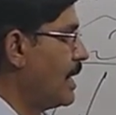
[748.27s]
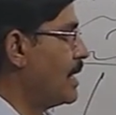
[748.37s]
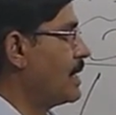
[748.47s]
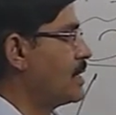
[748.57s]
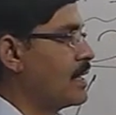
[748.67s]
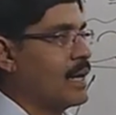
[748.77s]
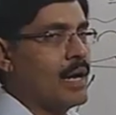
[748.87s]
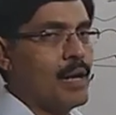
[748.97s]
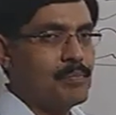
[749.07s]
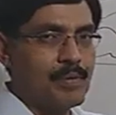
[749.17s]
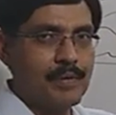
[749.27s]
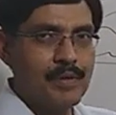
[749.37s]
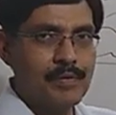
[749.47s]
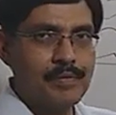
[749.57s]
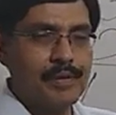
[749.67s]
and up
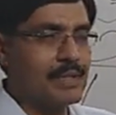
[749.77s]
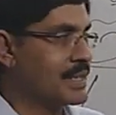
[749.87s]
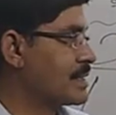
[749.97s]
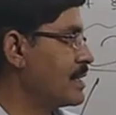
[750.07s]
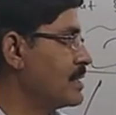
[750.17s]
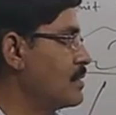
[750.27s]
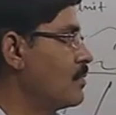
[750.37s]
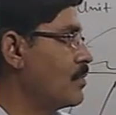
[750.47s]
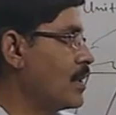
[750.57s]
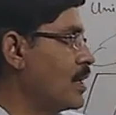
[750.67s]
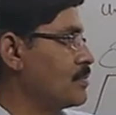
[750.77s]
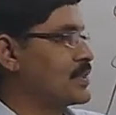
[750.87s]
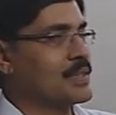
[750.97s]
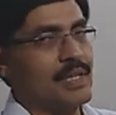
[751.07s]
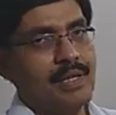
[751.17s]
above the sun
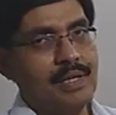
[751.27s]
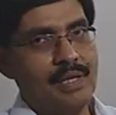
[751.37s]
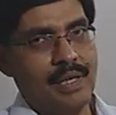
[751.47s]
warms the